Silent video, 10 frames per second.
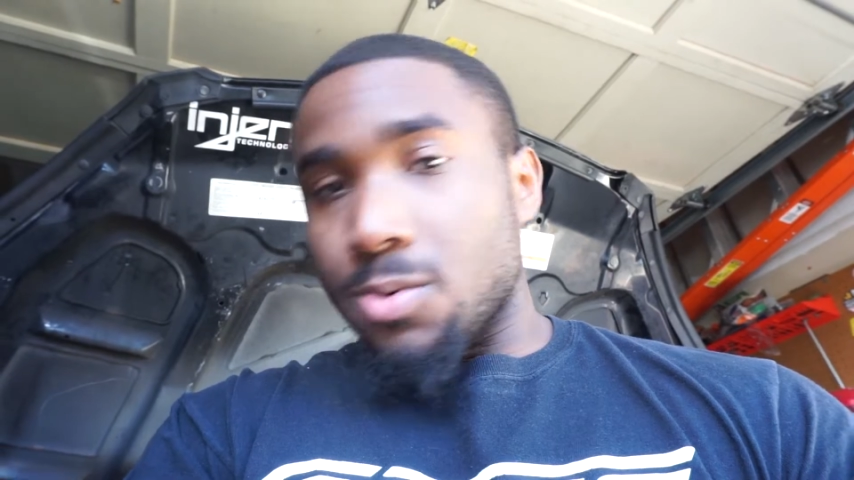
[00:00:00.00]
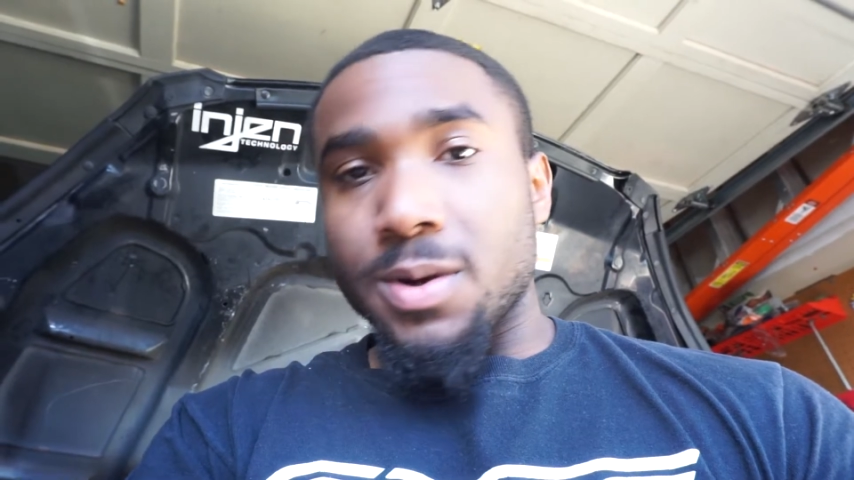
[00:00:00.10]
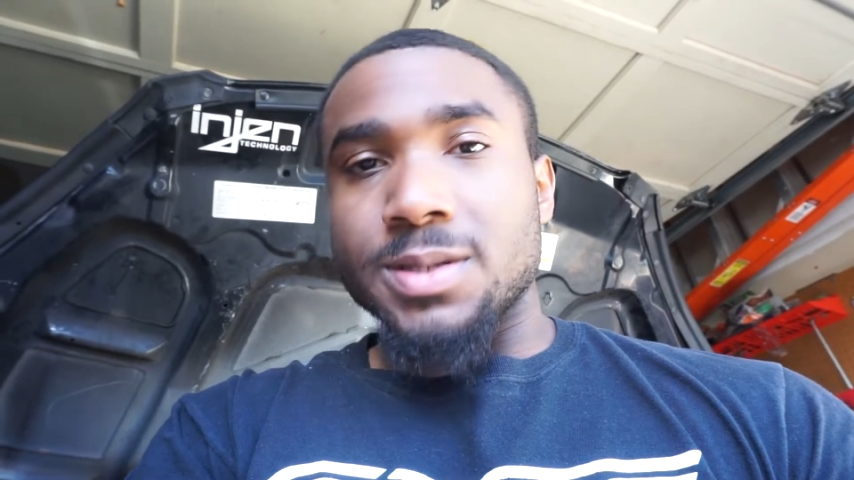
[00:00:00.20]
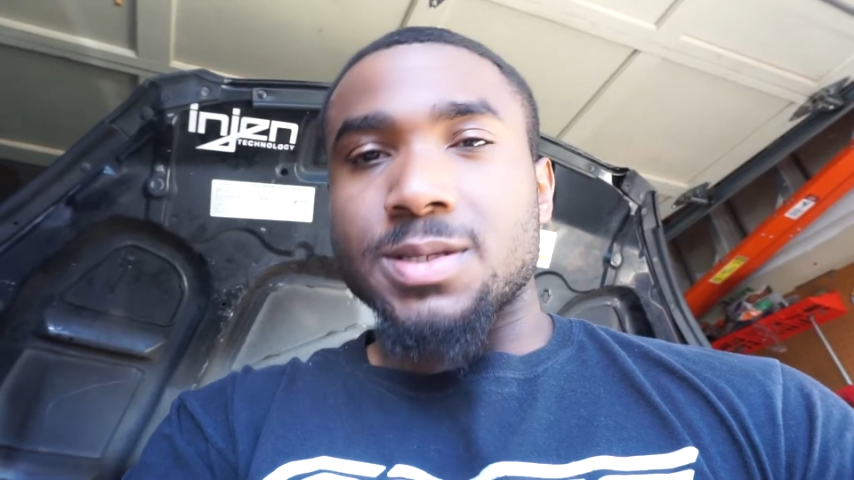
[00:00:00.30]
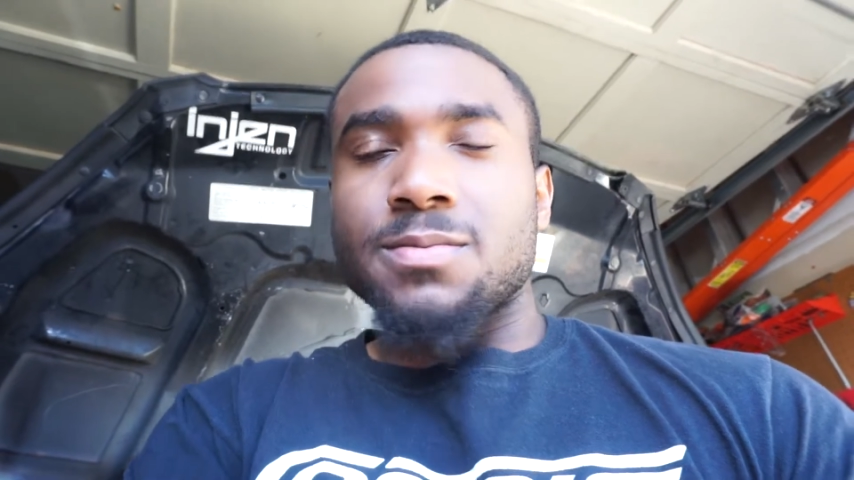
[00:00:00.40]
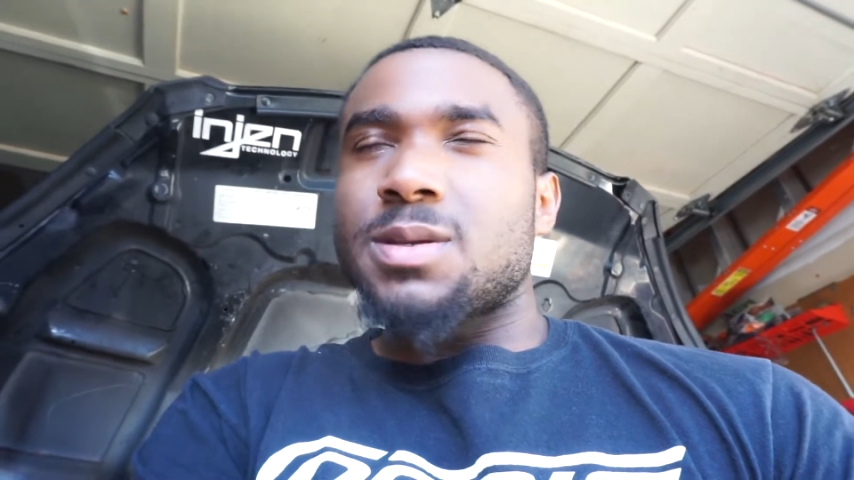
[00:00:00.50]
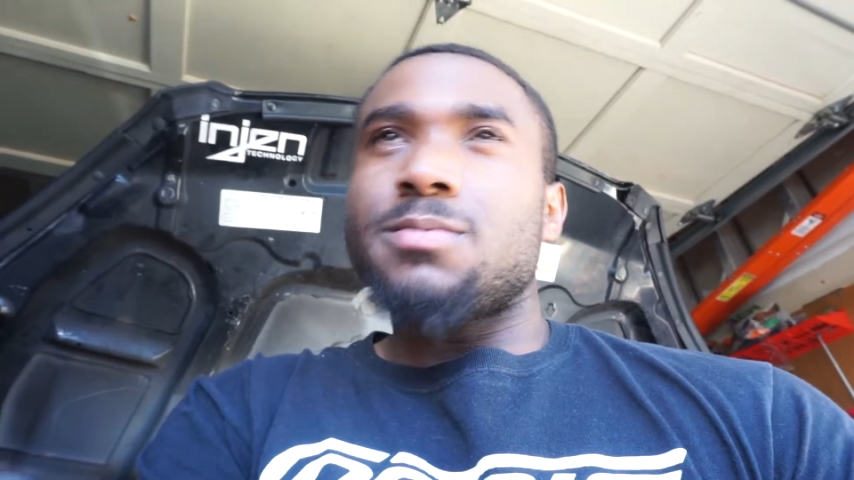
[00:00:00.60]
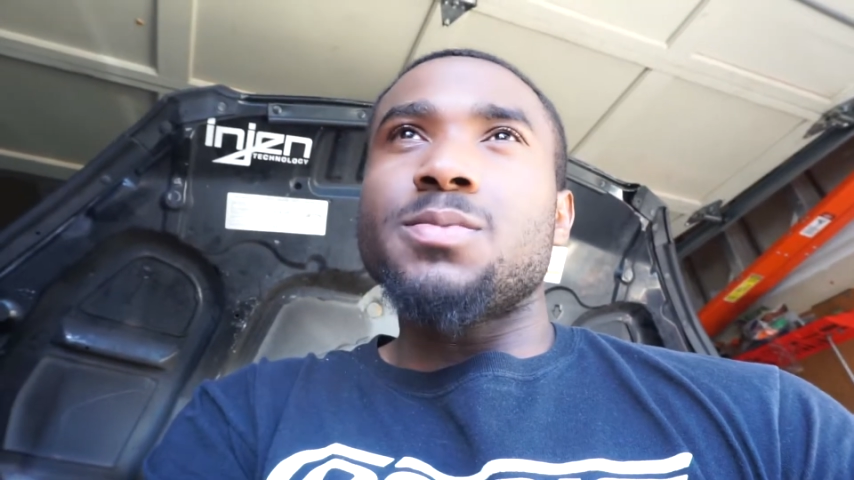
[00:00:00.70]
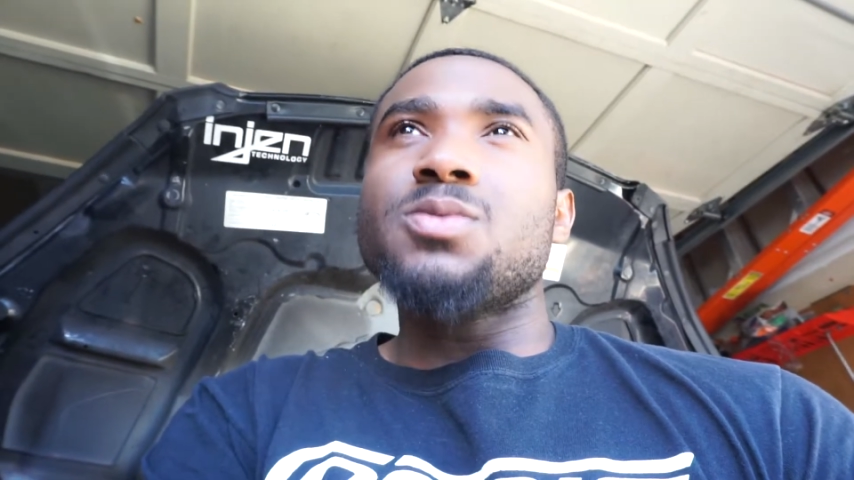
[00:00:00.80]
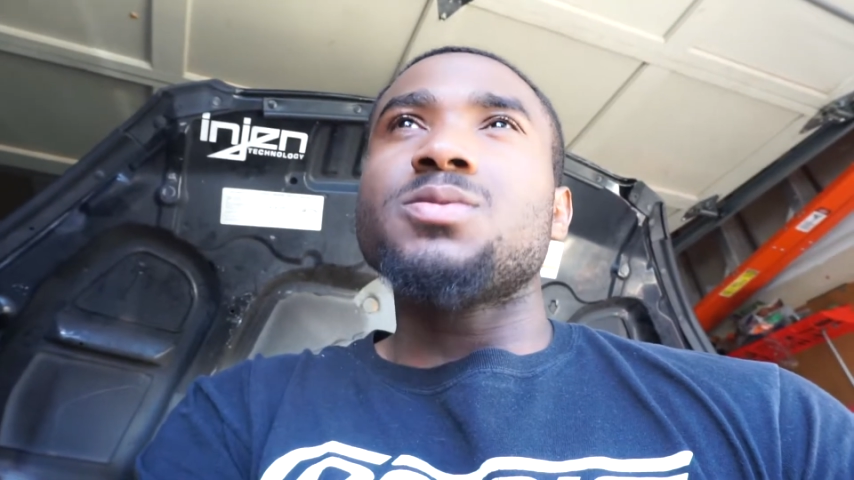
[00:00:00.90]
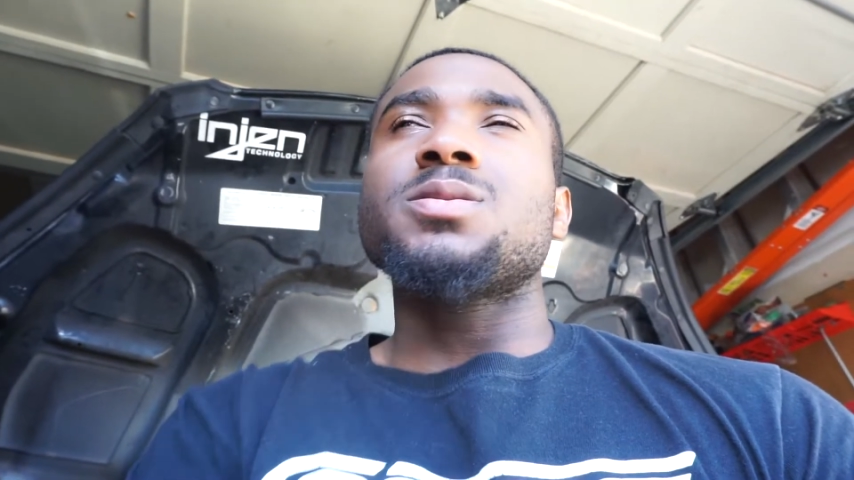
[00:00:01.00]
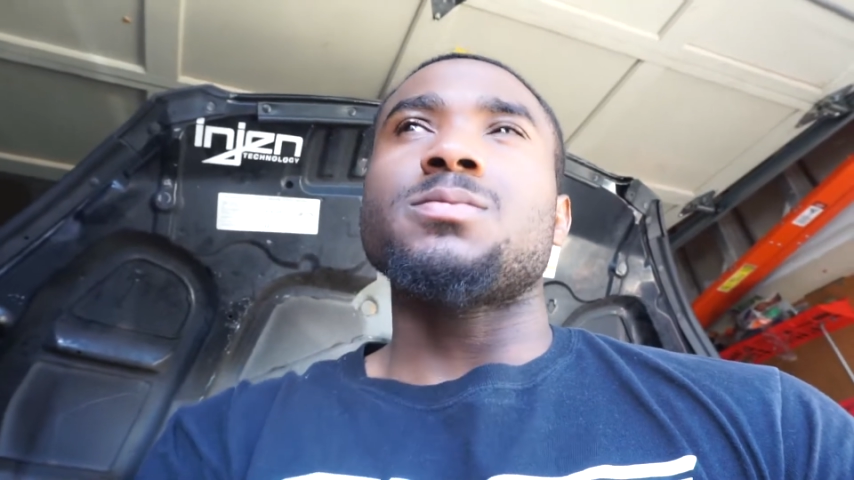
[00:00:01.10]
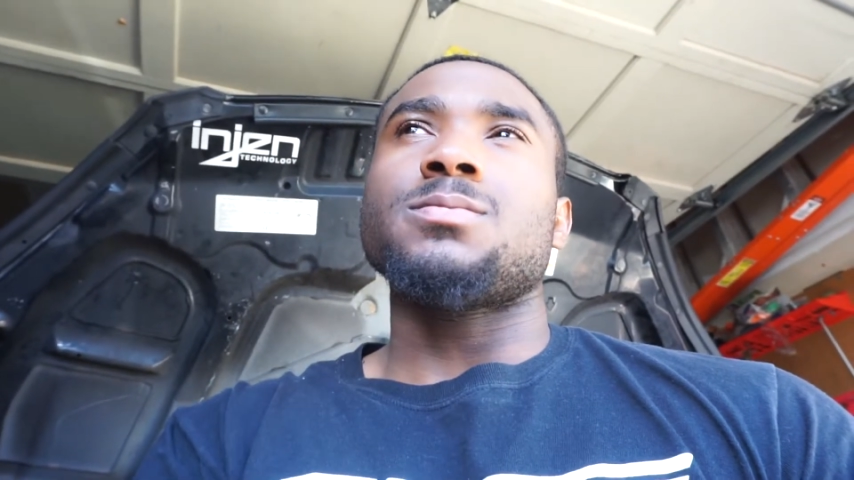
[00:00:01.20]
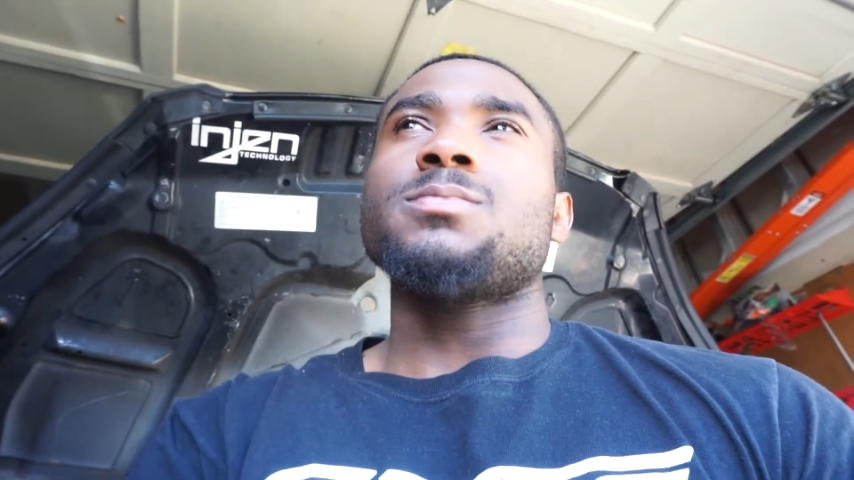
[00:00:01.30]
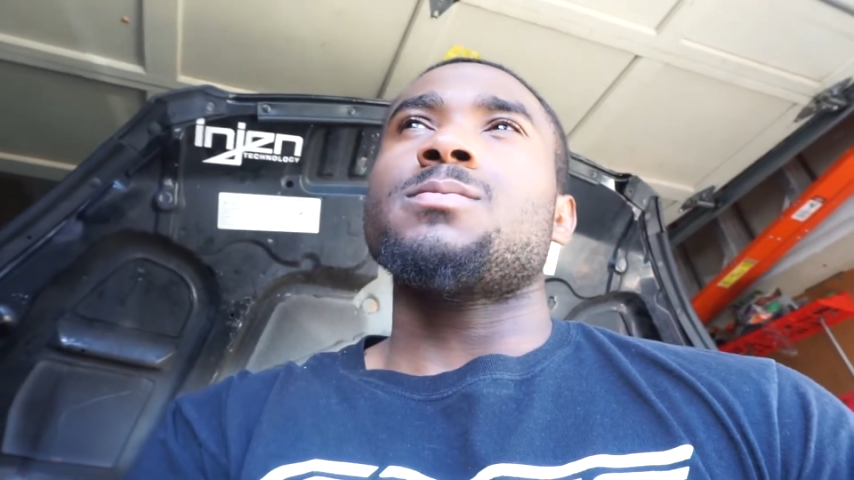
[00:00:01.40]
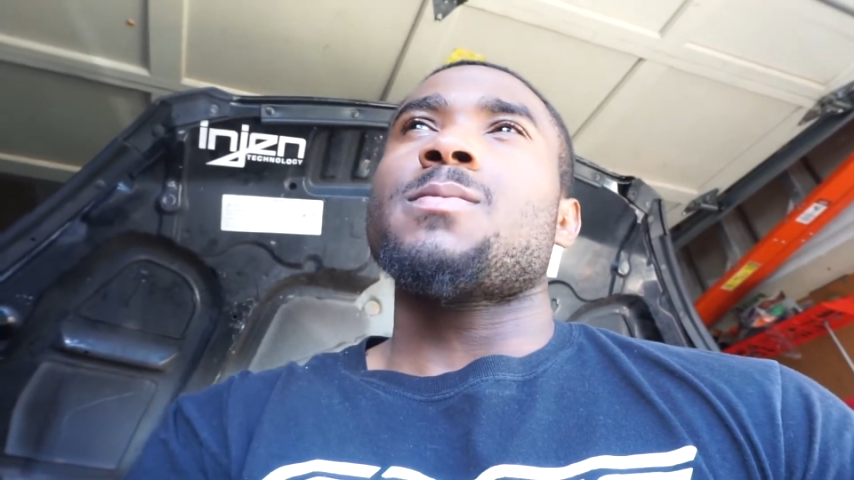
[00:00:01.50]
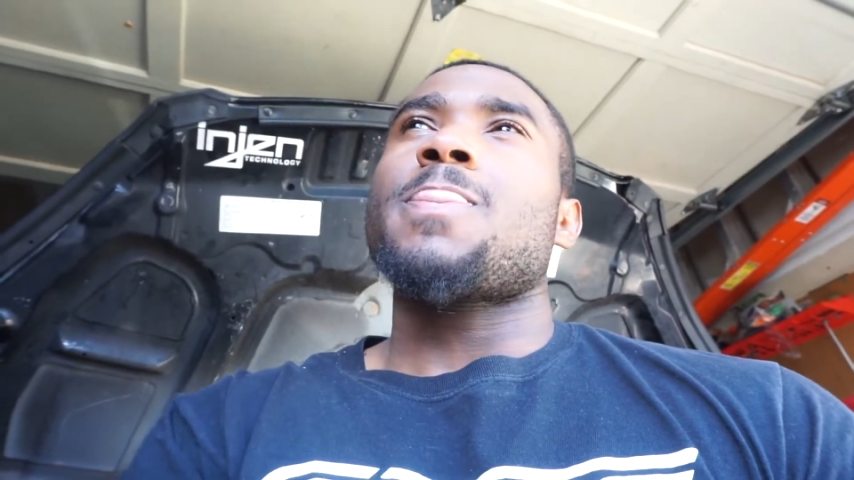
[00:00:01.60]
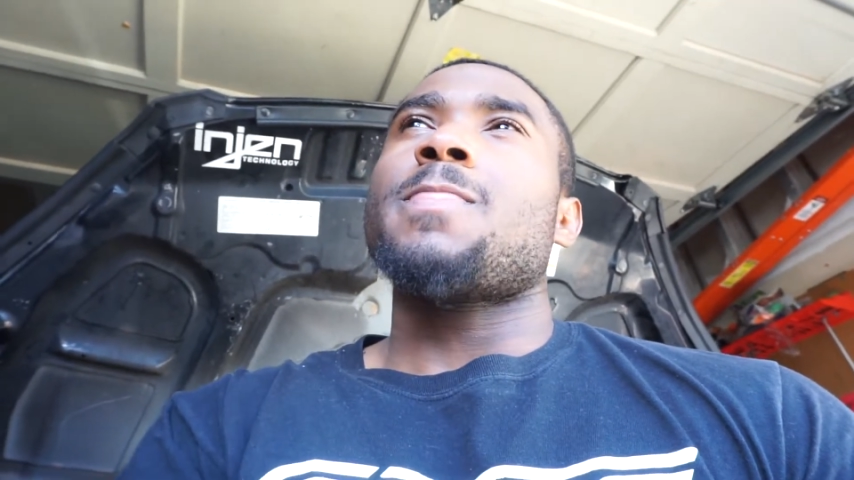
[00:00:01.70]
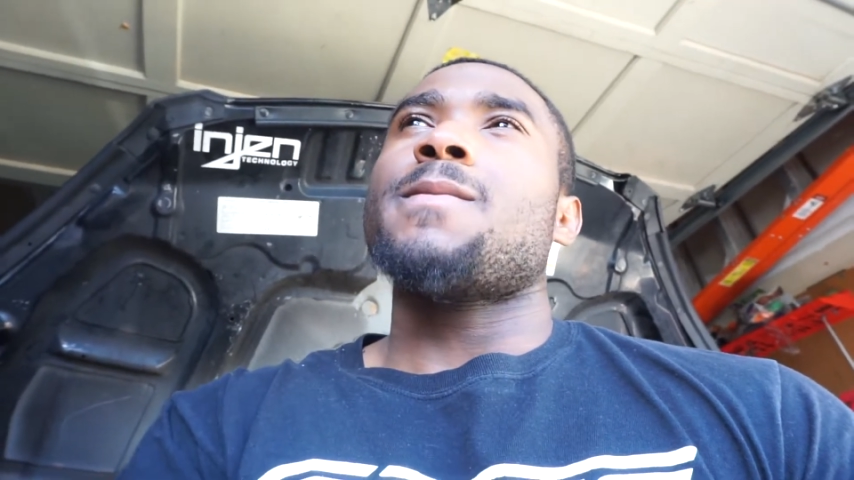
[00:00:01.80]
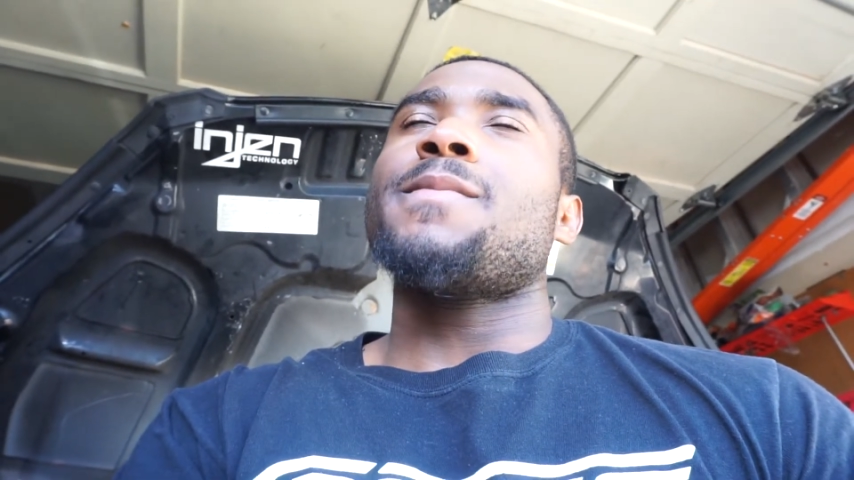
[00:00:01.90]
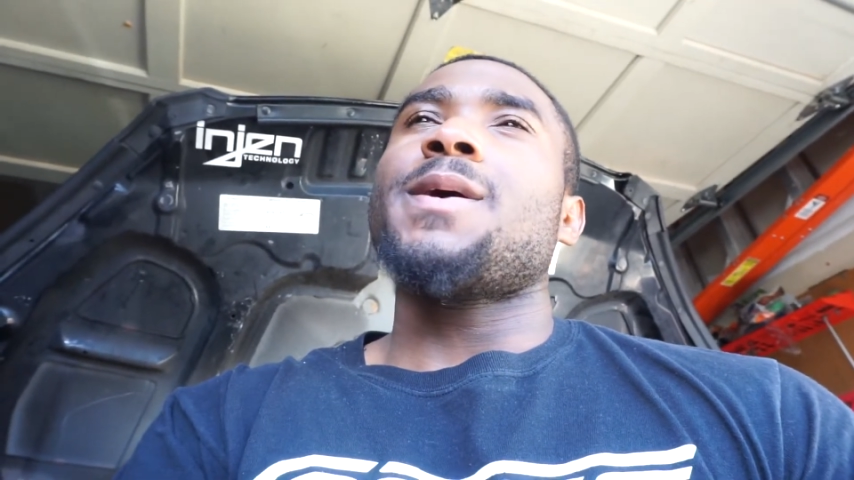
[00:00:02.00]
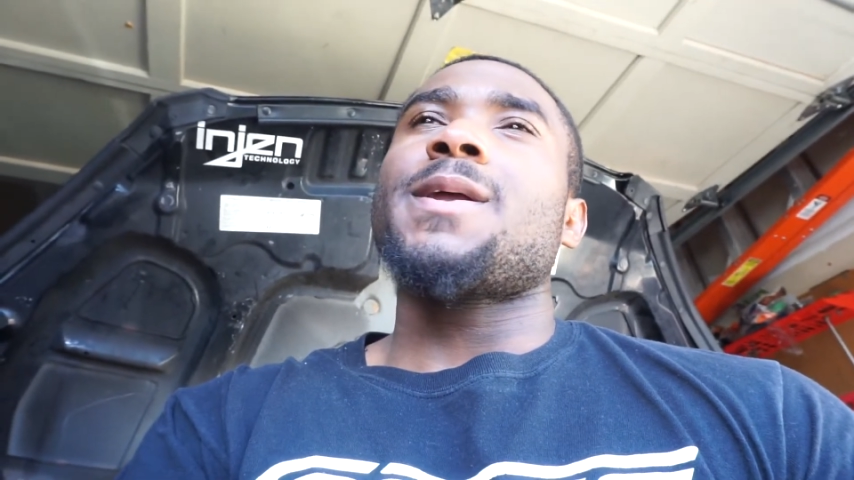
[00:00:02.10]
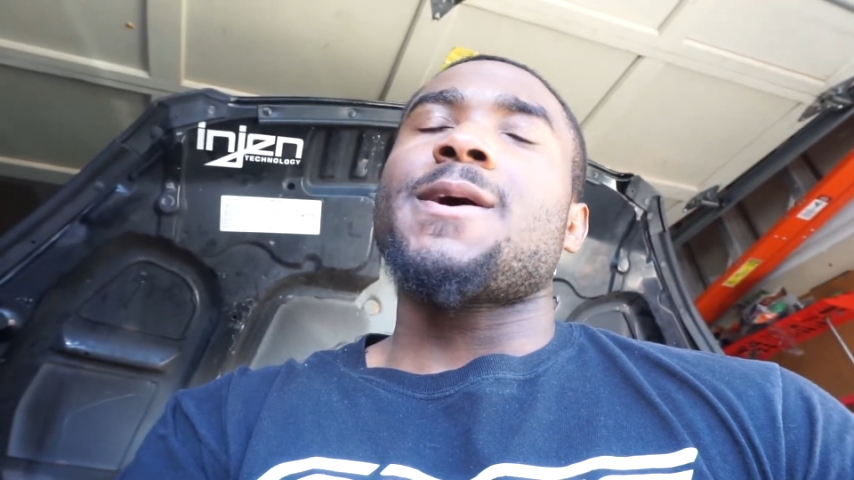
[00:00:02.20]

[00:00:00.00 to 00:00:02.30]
wanted something boost, but